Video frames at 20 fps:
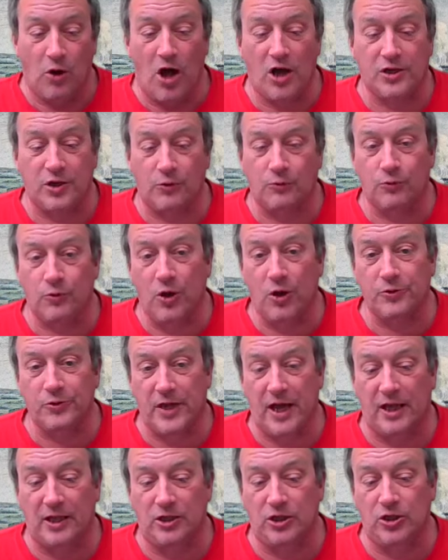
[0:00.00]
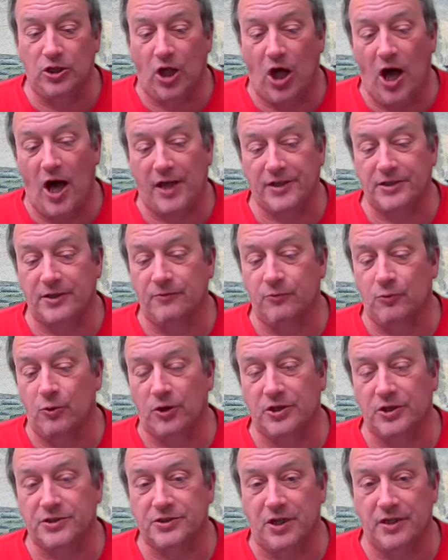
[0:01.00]
Ranke wrote a lot of
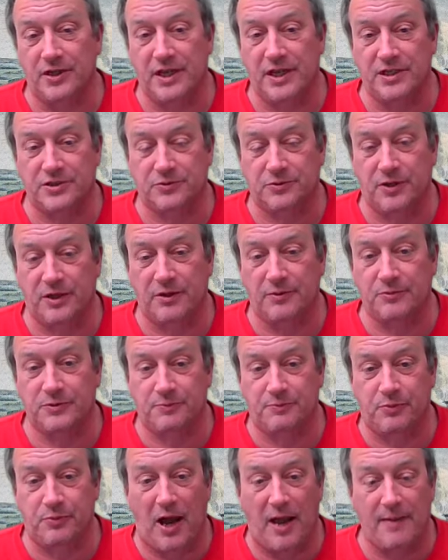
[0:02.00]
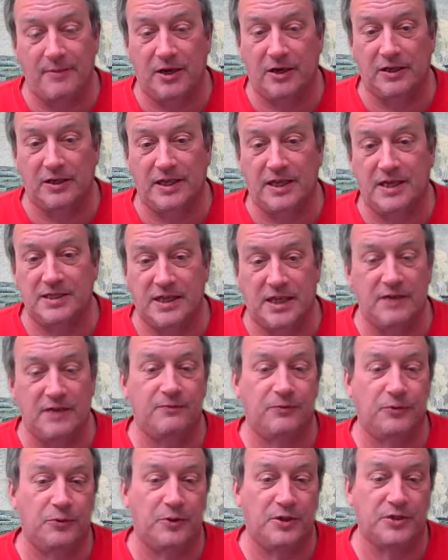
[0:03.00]
works on history. It was primarily his
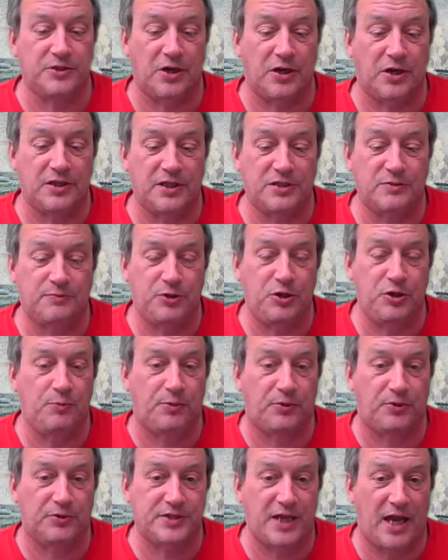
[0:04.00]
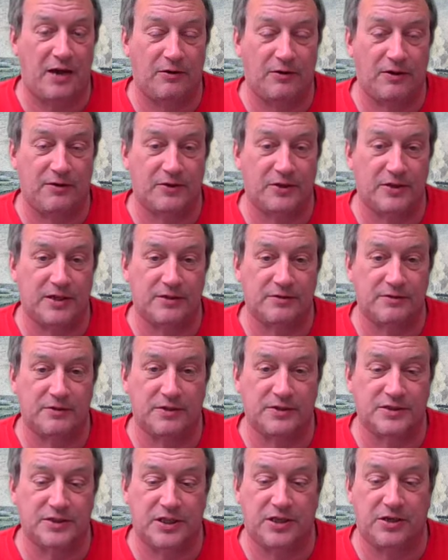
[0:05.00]
influence on his pupils, however, that
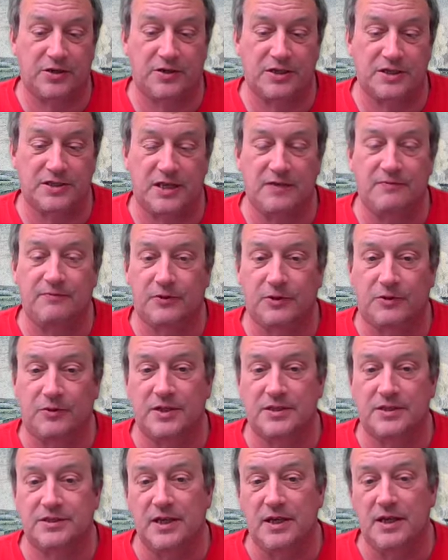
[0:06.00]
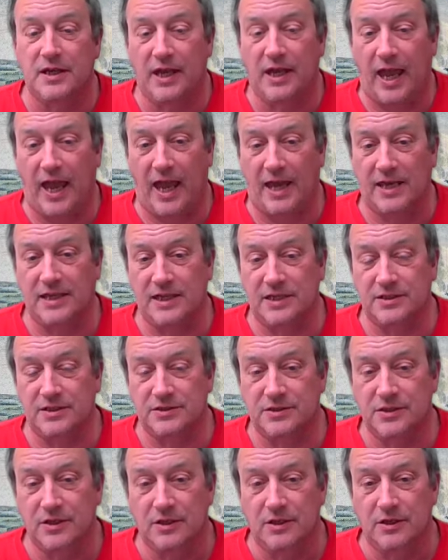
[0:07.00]
secured his influence and
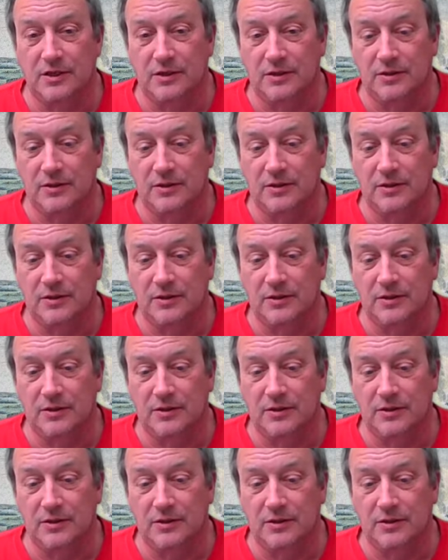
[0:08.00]
his